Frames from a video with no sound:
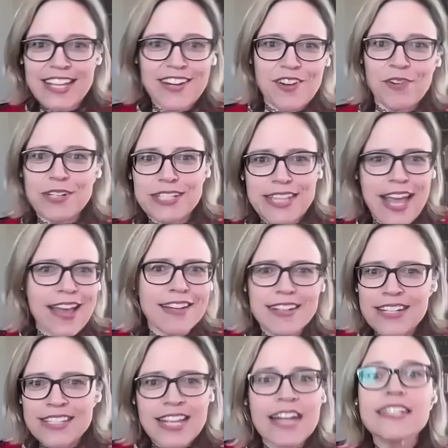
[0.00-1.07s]

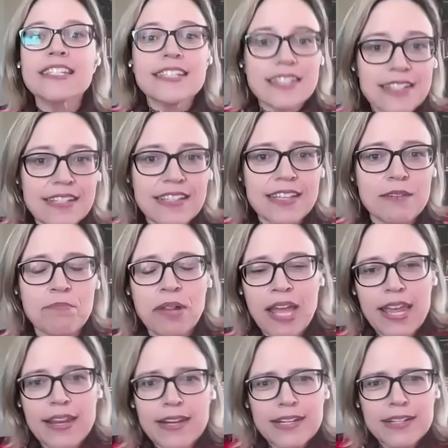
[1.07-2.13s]
that still in
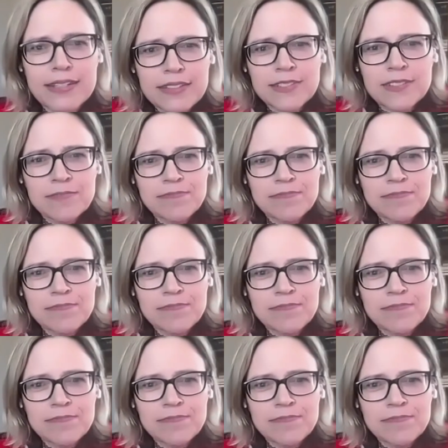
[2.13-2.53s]
play here?